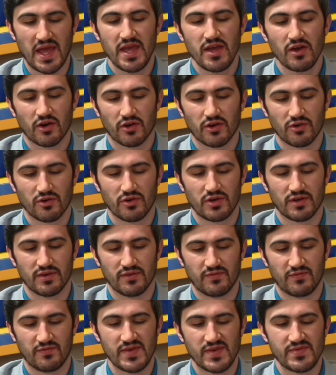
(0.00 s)

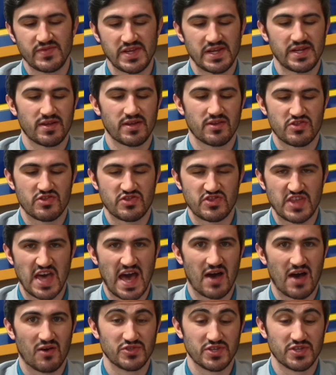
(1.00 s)

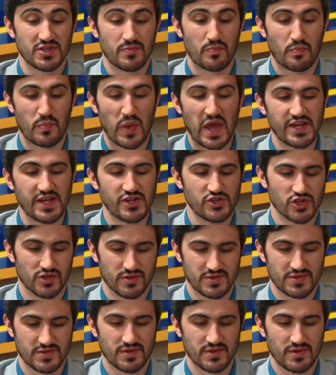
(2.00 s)
815,000
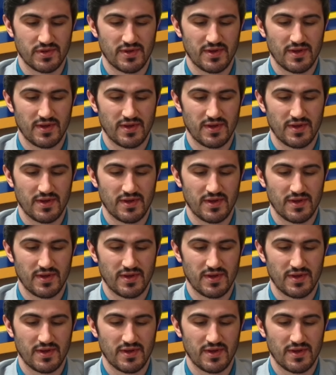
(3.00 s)
patients.